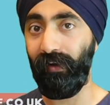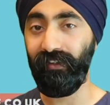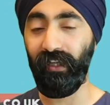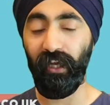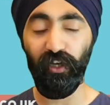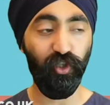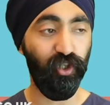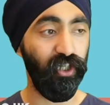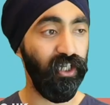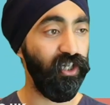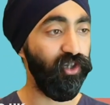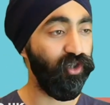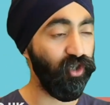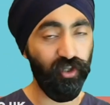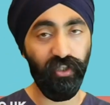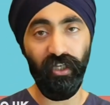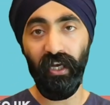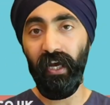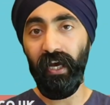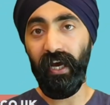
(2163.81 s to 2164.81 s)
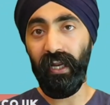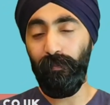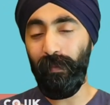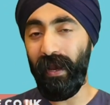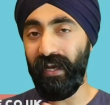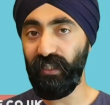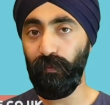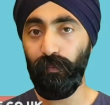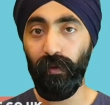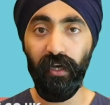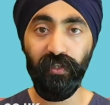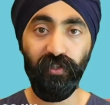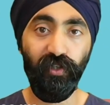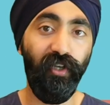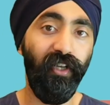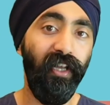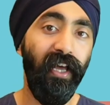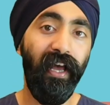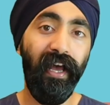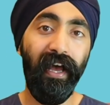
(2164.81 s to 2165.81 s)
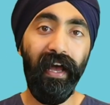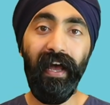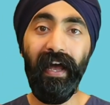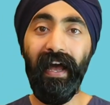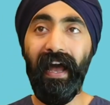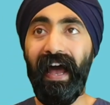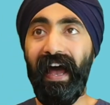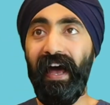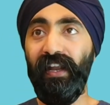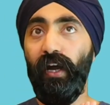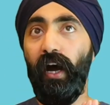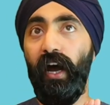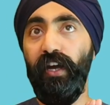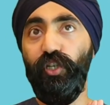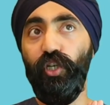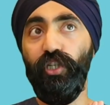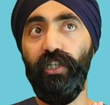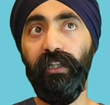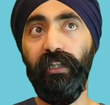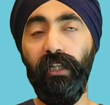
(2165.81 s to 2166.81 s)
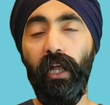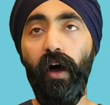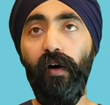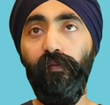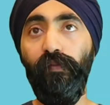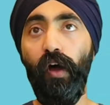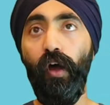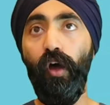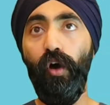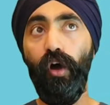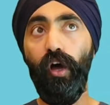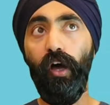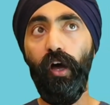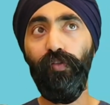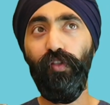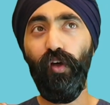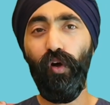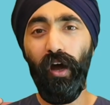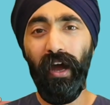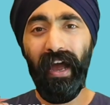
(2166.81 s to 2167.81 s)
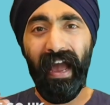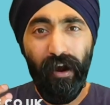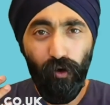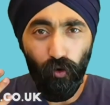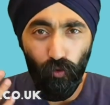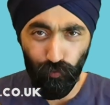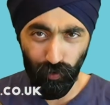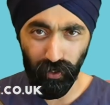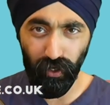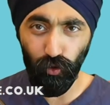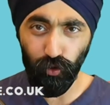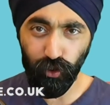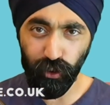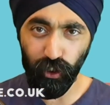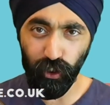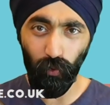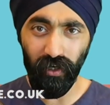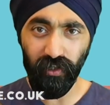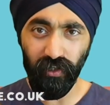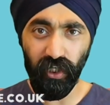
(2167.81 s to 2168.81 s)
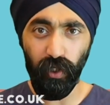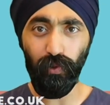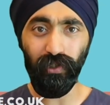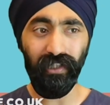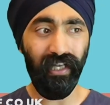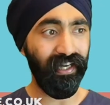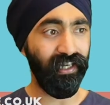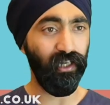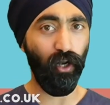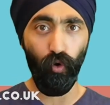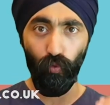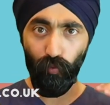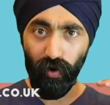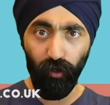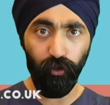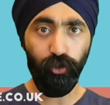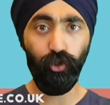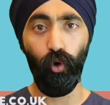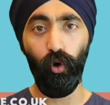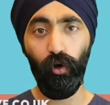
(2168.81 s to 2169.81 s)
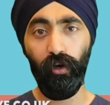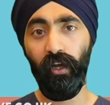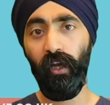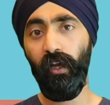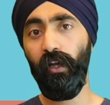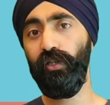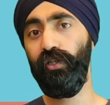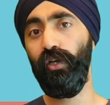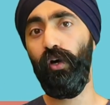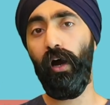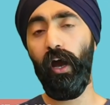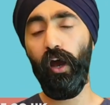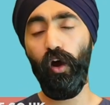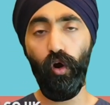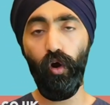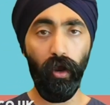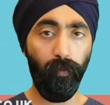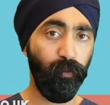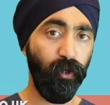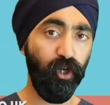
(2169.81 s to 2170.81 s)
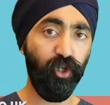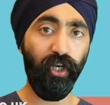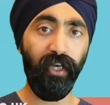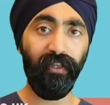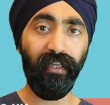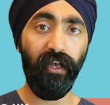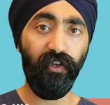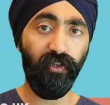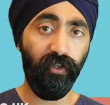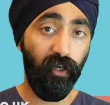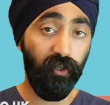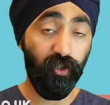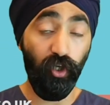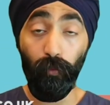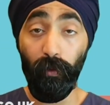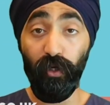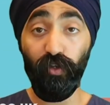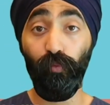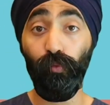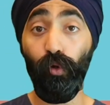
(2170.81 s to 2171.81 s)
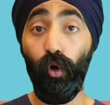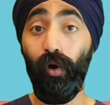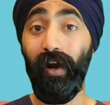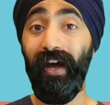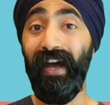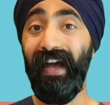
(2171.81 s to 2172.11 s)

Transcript: Like, she is just an amazing person, uh, and I just love uh, the, how real she was. She was like, you know, real talk. So I, I appreciate that uh, so much from Laura.